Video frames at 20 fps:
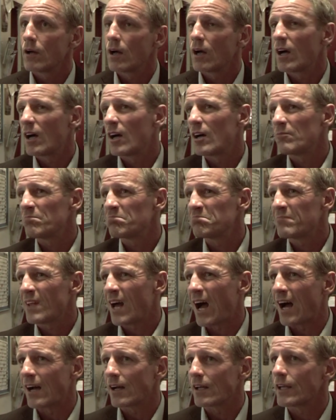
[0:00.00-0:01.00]
Uh,
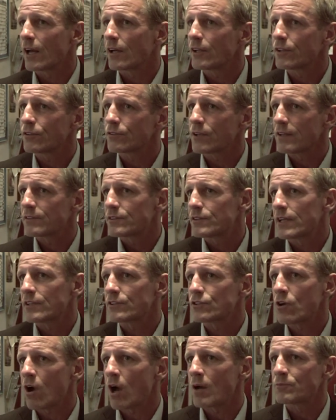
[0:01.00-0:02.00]
no, yeah, you,
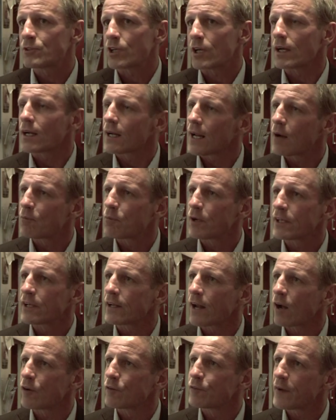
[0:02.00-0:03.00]
there's times at a club when
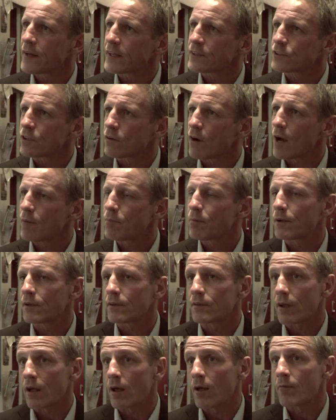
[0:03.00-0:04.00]
you know things are up,
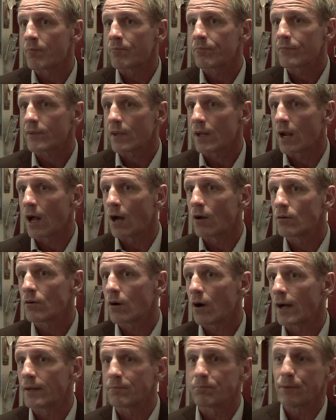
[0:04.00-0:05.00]
and um, you know,
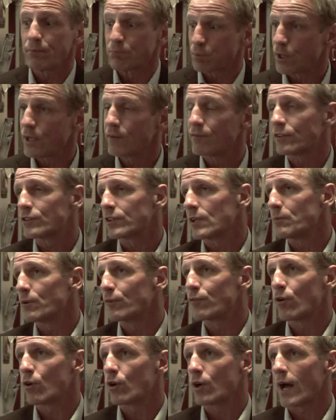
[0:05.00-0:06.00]
I'd be previously
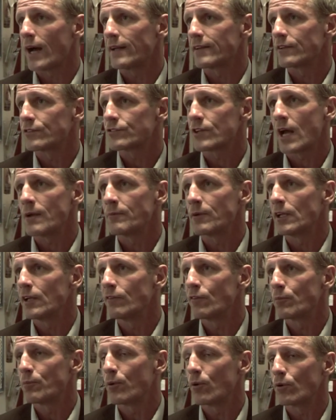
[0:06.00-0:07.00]
before that, I had the same at
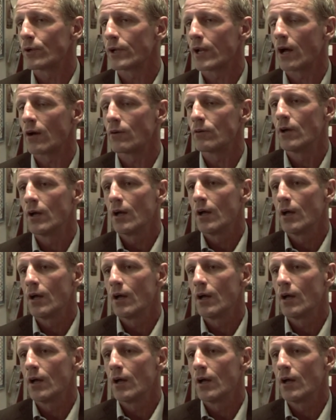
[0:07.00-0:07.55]
Liverpool. You know,